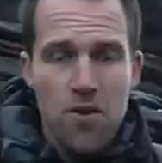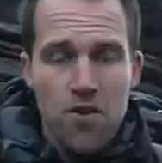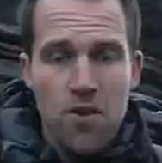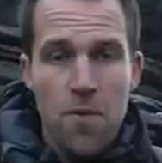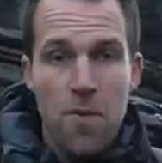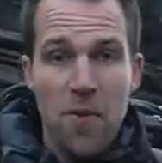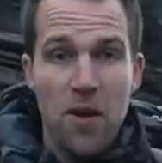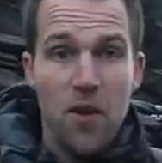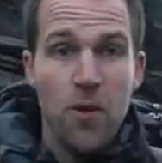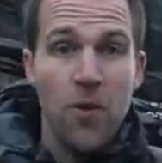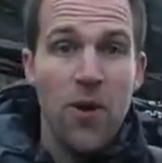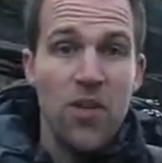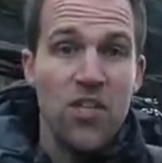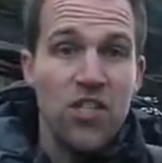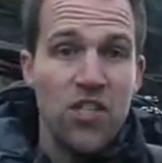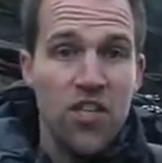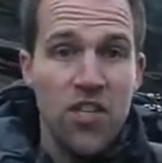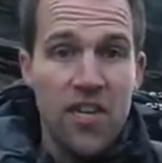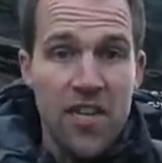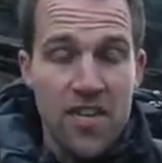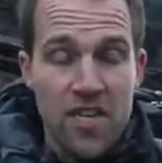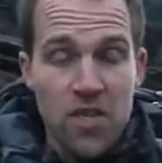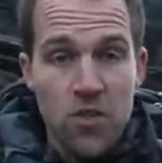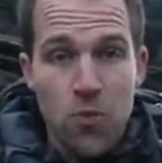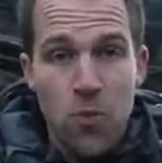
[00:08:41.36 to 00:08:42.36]
The big
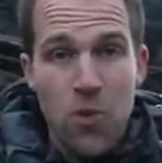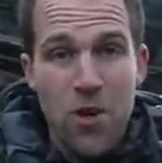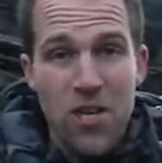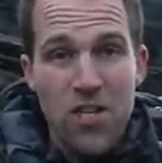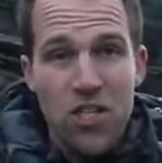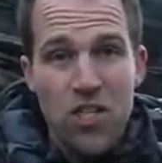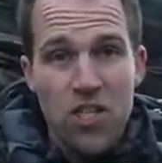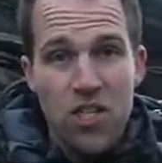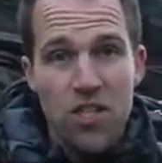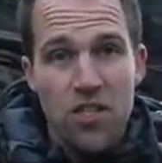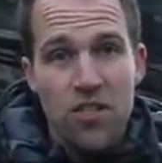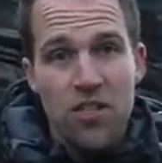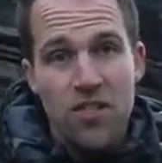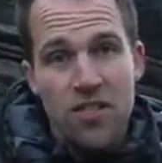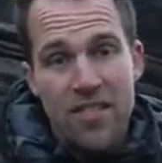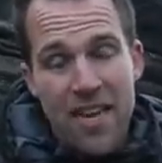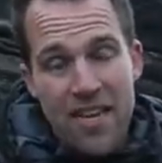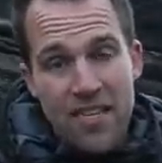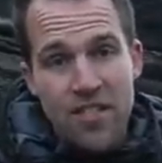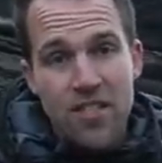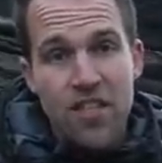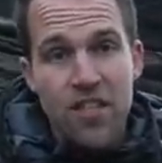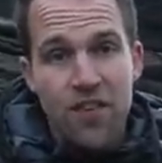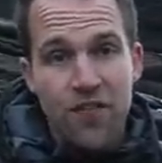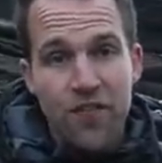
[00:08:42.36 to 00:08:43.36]
question is which
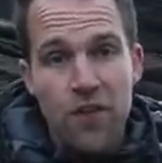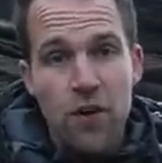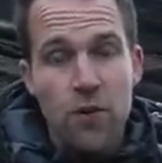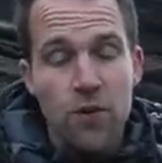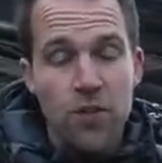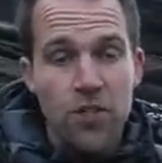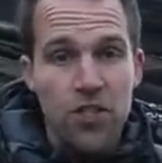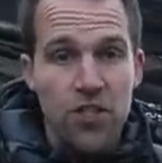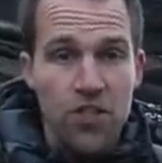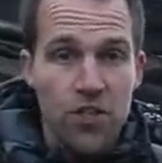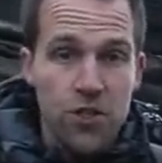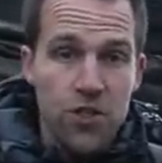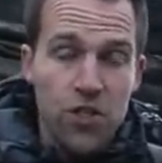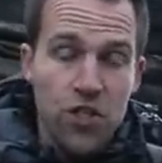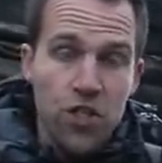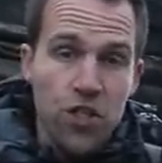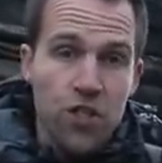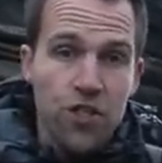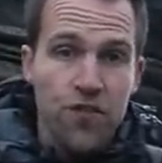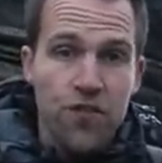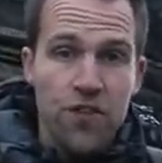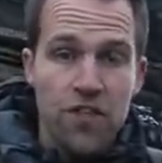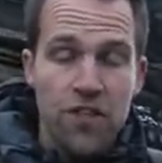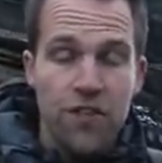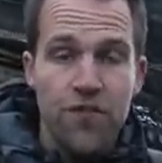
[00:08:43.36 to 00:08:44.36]
density filter do you
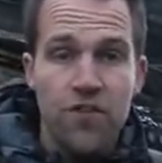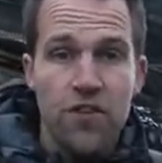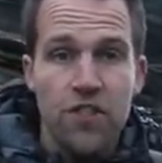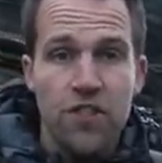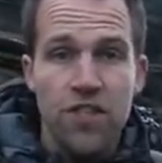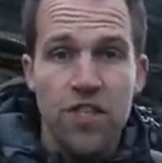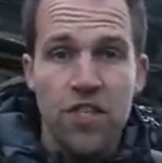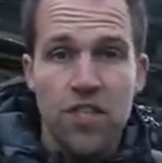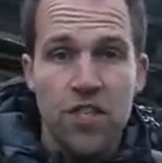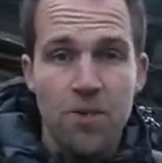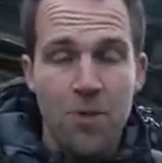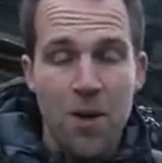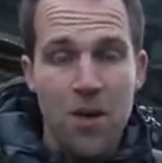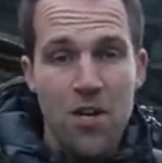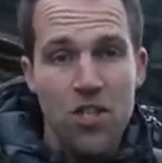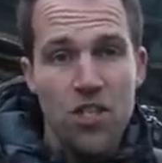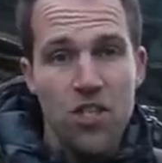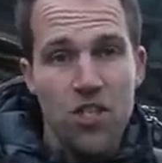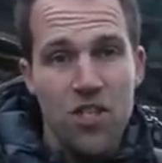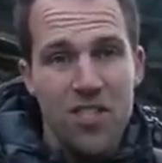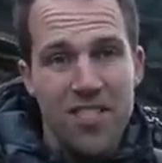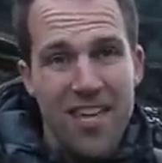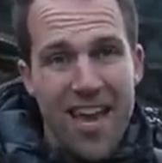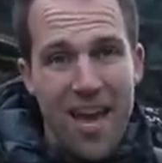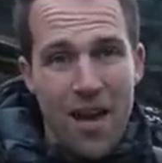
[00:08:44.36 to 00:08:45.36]
choose for different
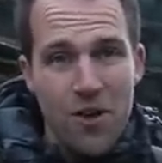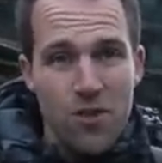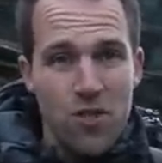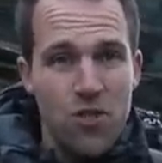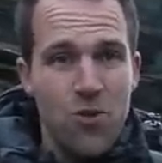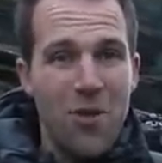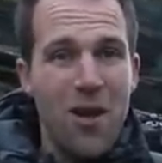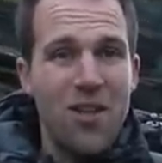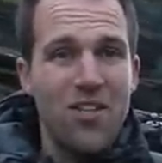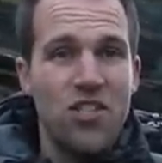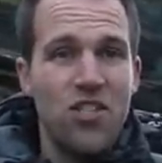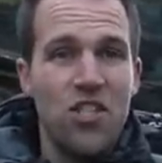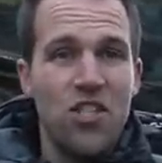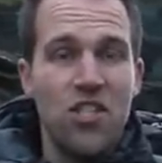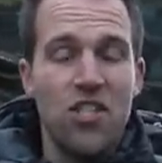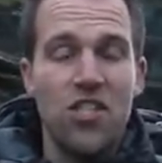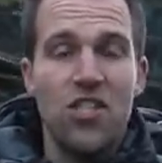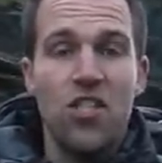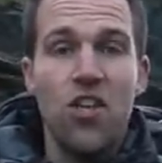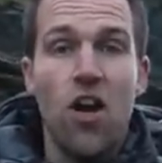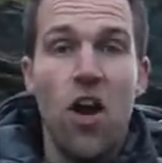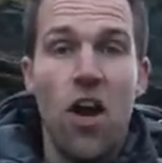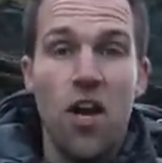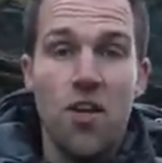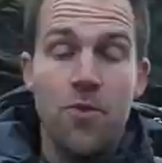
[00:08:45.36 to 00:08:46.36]
situations? How do you actually
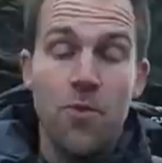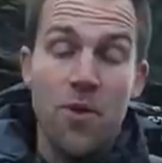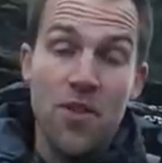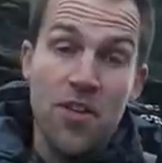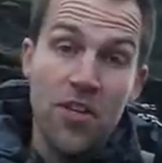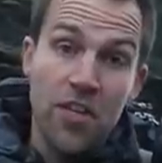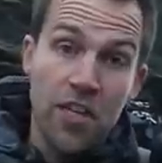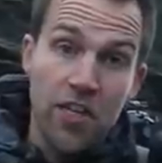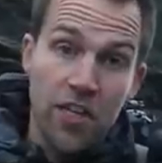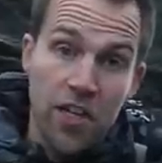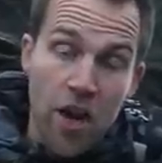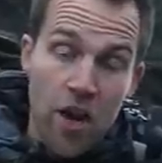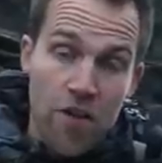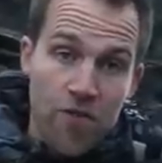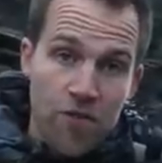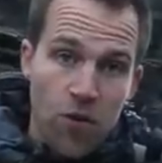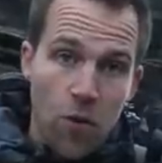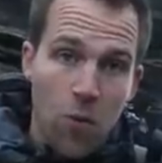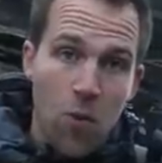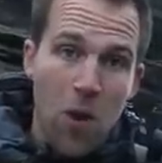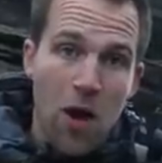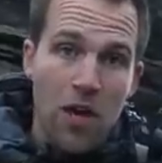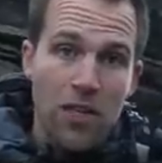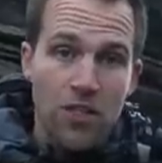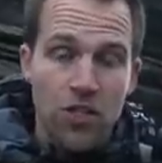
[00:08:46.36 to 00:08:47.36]
decide whether you're going to go for
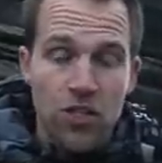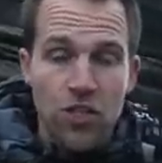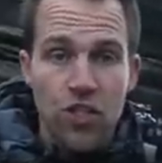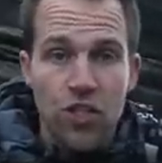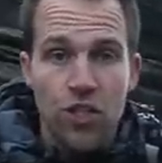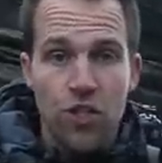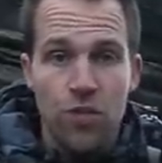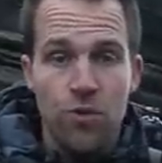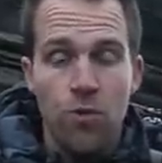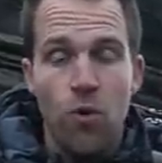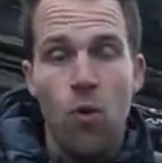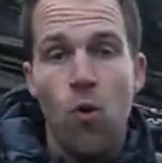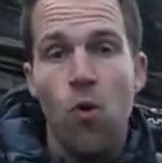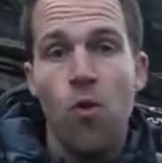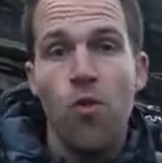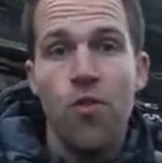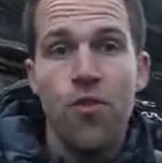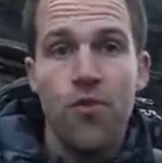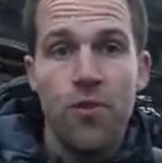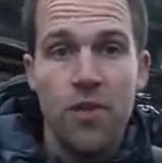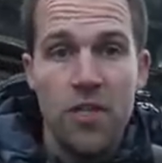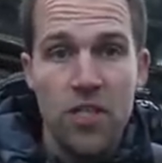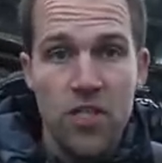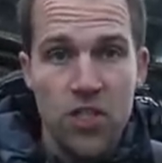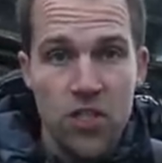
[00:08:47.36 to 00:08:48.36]
one, two or
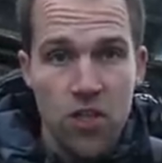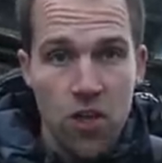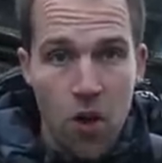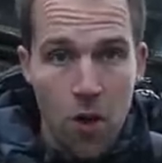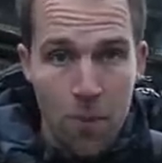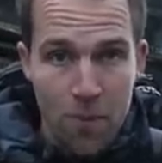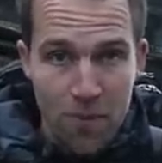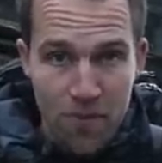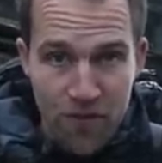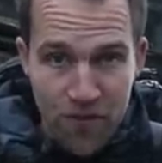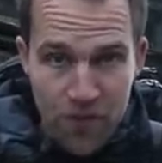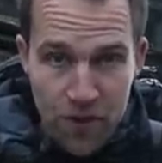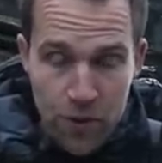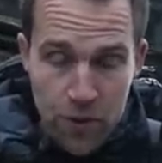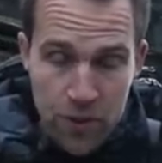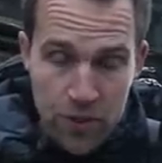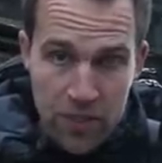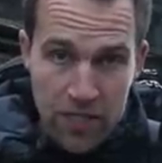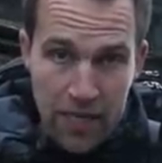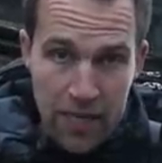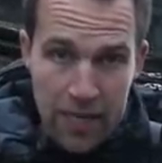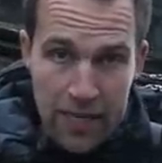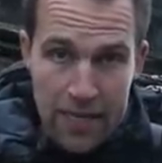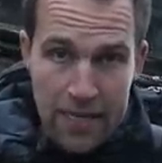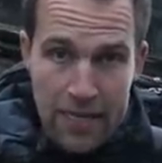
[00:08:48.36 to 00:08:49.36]
three stop
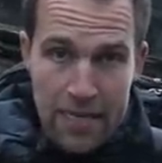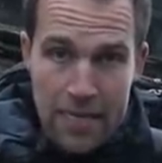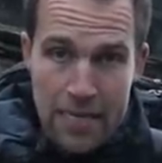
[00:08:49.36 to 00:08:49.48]
filter?